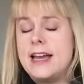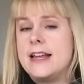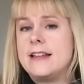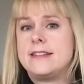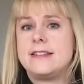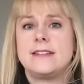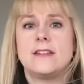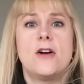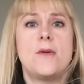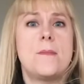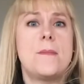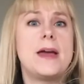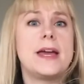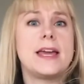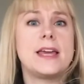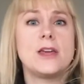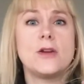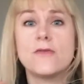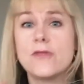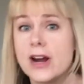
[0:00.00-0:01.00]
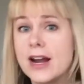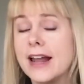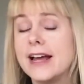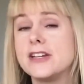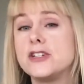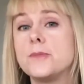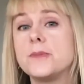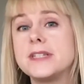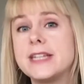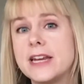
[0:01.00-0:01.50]
it's not making you
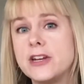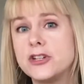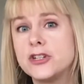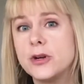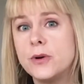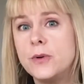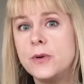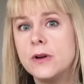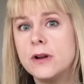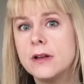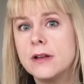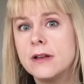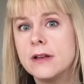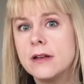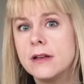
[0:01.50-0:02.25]
realize your potential.